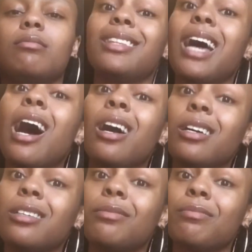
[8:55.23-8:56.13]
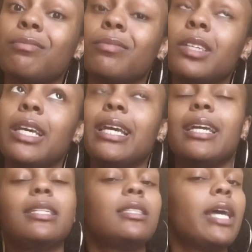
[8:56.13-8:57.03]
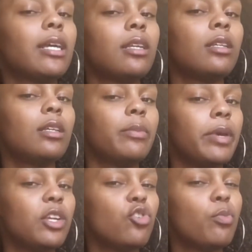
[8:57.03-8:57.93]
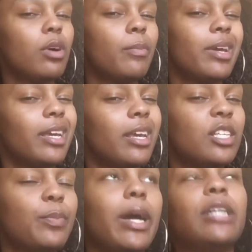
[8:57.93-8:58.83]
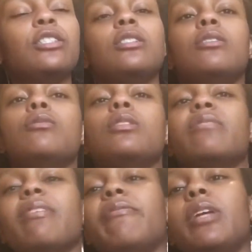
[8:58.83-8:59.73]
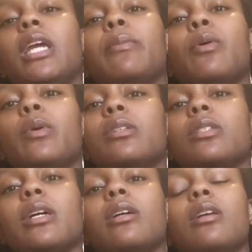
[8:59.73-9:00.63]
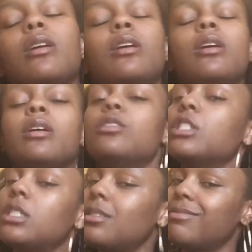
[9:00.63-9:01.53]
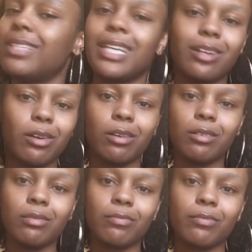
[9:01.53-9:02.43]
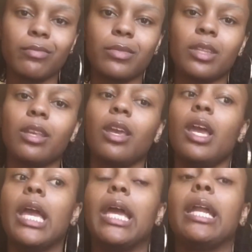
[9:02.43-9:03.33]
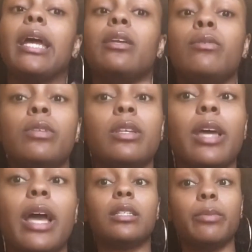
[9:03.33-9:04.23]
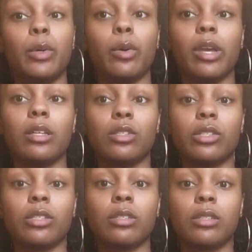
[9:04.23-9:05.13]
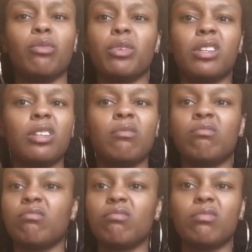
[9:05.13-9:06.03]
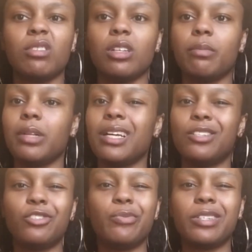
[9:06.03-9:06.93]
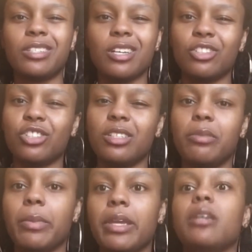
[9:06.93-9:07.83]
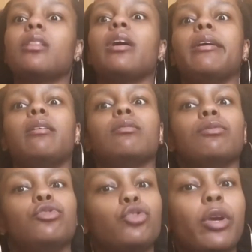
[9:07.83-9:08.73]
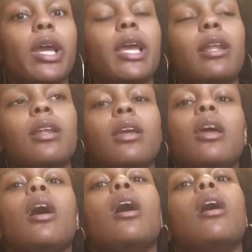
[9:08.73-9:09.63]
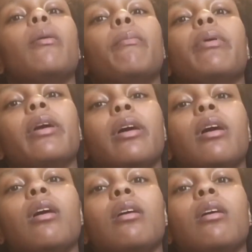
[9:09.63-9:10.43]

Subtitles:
The Haka, it's technically a manual pump, I guess, but I just use it if I'm feeding him on one side. Just stick it on, and I use it a milk catcher. I don't really apply too much suction and make it like drain, but